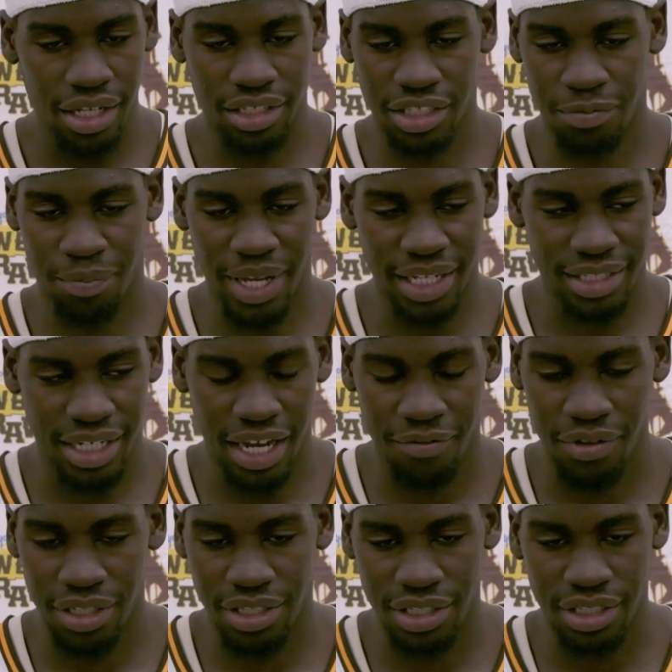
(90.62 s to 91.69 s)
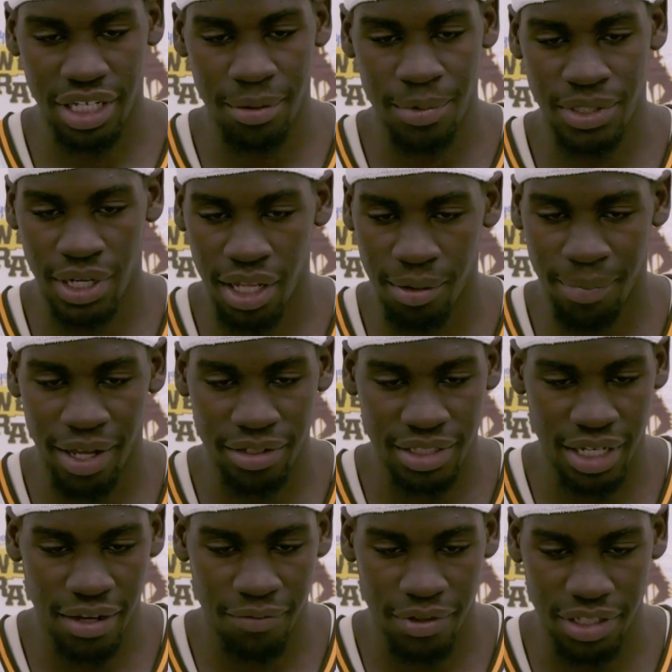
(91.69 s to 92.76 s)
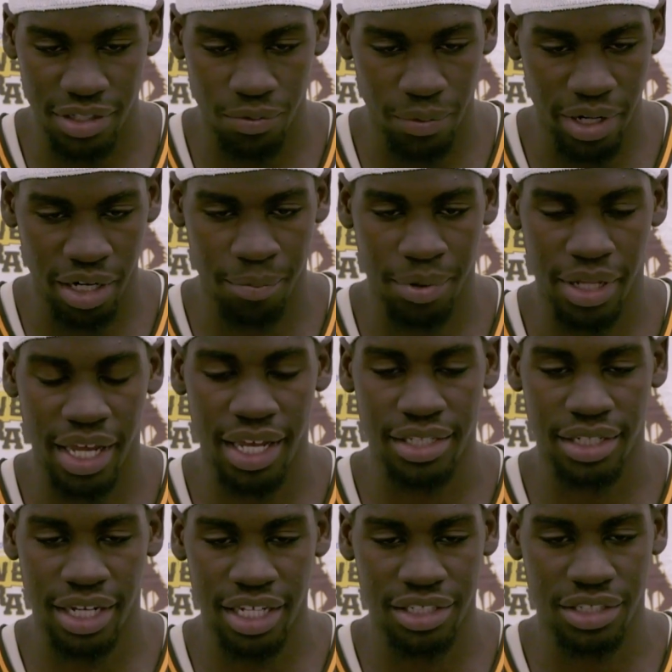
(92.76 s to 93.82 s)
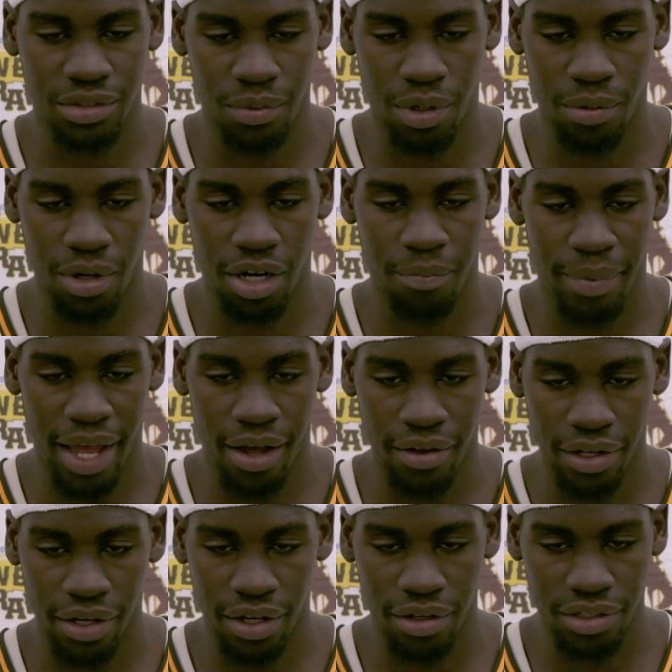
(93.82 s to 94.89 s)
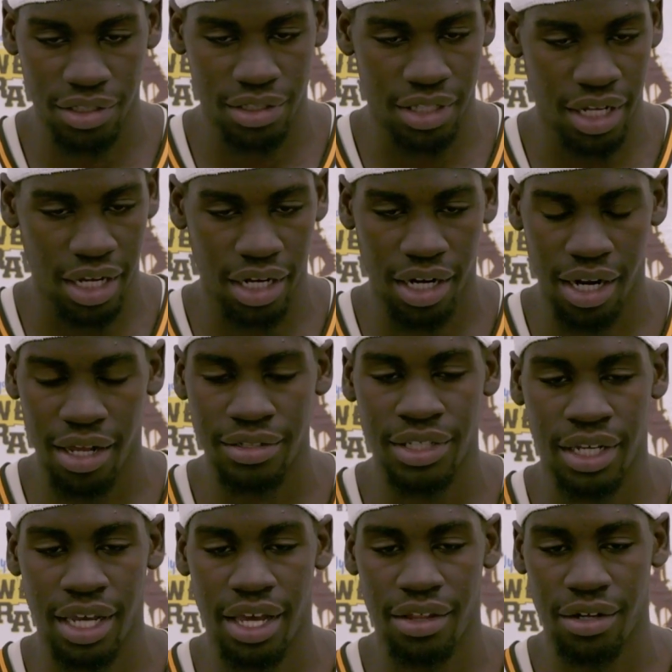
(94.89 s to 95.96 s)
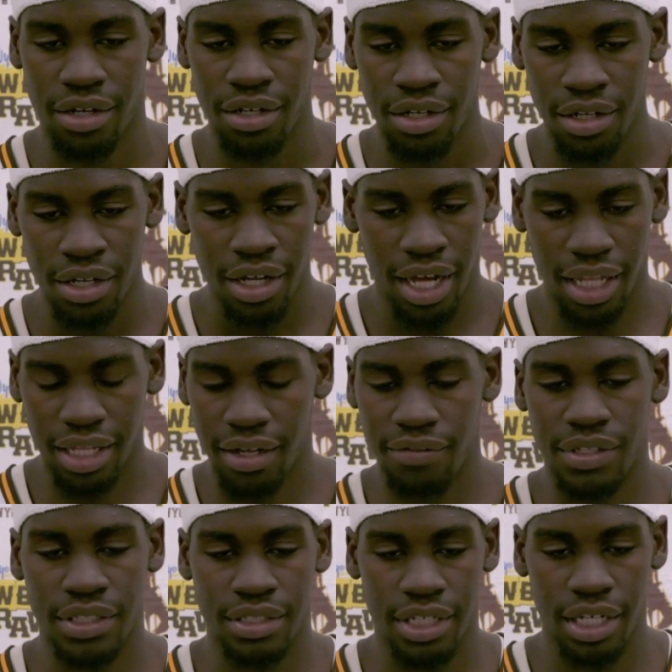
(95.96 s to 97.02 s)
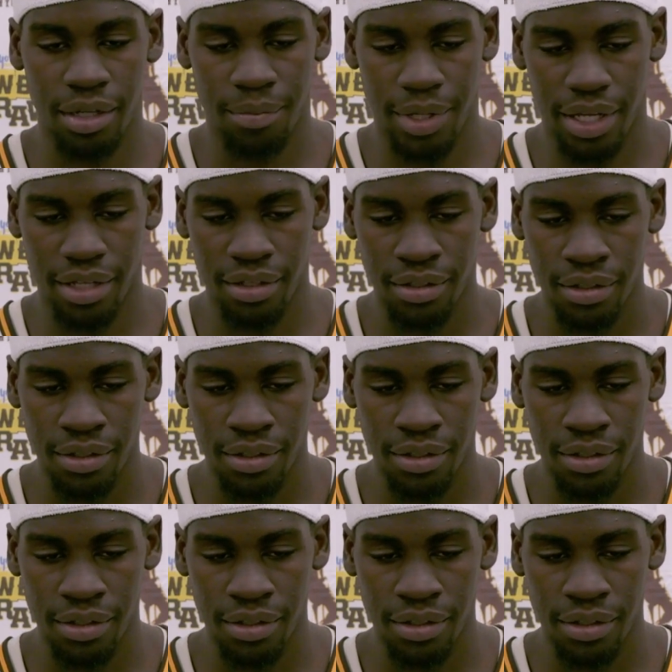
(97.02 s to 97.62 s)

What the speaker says: just big toughness. This team is all about toughness and winning plays, and that's just what we're about, you know, just thugging it out together. I love this team, man.